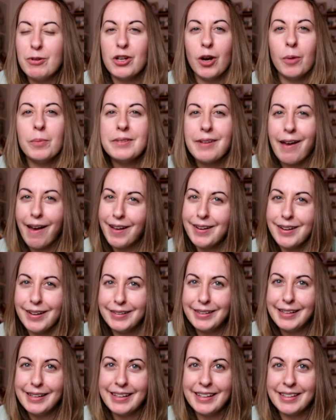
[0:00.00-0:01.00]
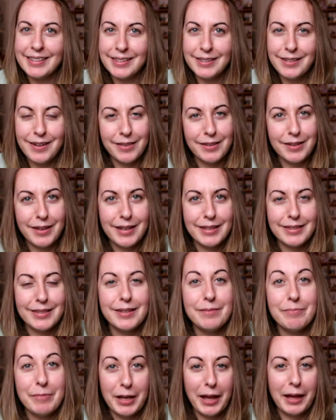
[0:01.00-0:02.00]
top. Technically it's another, it's
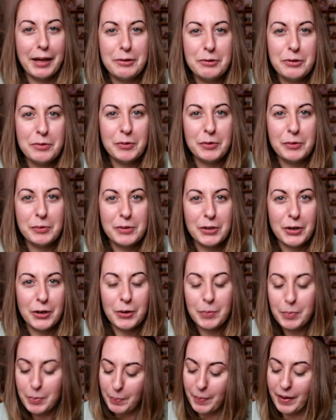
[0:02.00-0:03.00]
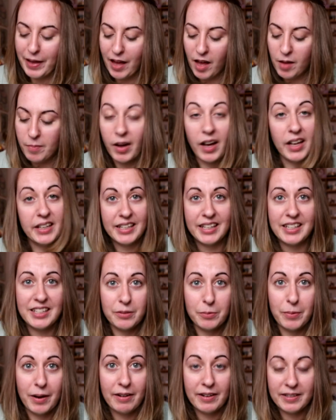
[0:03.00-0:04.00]
um, like a normal top, but um, I tend
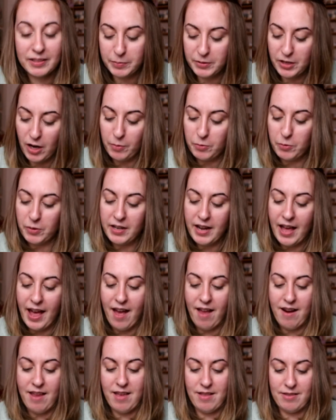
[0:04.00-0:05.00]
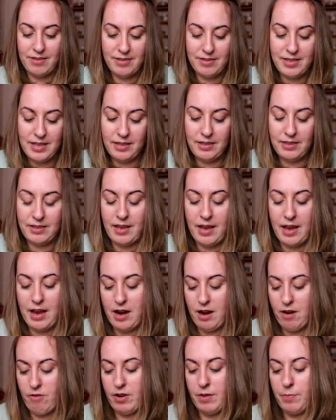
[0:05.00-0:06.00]
to wear it as a pyjama one, and it's this
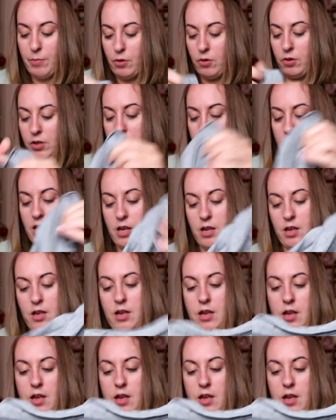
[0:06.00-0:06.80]
Harry Potter